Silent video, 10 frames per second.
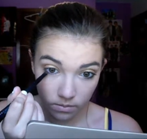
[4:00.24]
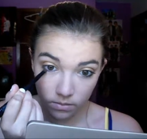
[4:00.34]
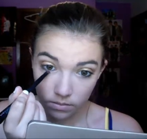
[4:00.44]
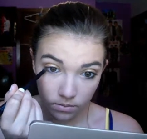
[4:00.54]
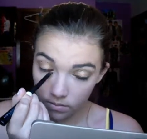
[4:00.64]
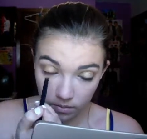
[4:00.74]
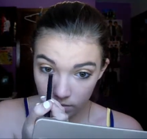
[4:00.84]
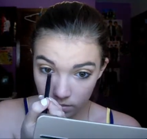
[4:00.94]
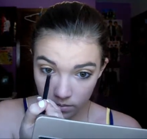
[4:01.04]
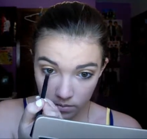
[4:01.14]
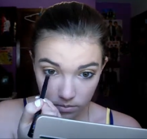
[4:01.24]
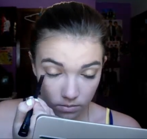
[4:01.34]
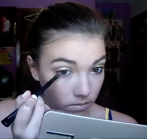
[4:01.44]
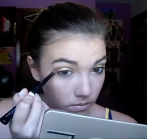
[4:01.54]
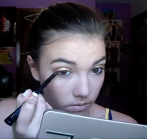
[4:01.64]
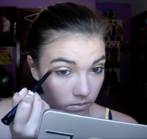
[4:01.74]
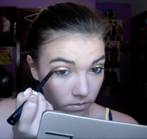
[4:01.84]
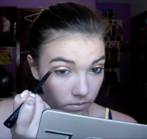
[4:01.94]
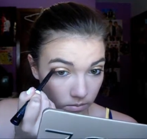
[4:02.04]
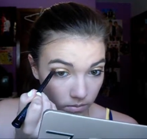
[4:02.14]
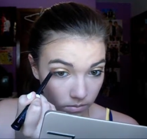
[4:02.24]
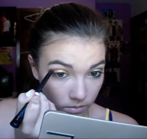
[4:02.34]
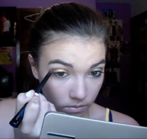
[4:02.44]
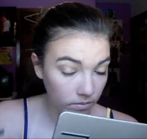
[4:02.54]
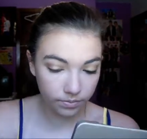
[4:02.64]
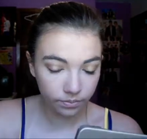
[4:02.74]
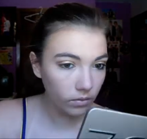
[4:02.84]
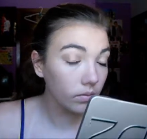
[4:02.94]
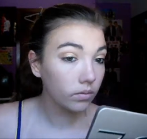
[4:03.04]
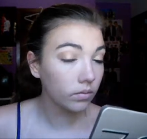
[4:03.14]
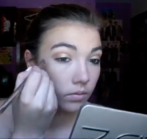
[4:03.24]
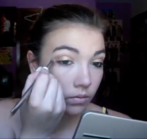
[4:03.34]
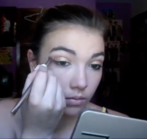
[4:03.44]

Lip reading: (no one is talking)